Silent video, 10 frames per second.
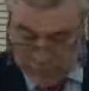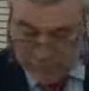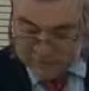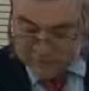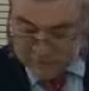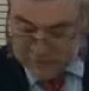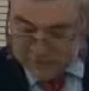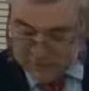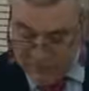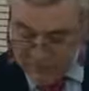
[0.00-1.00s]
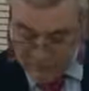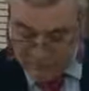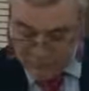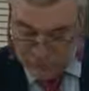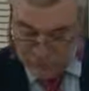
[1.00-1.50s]
amongst many other
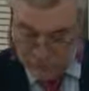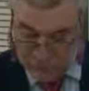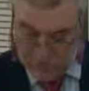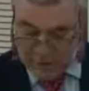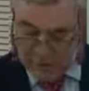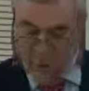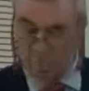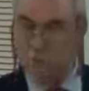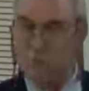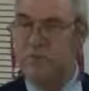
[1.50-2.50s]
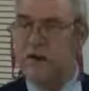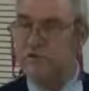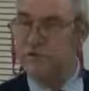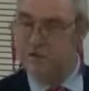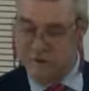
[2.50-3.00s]
individuals in the local fashion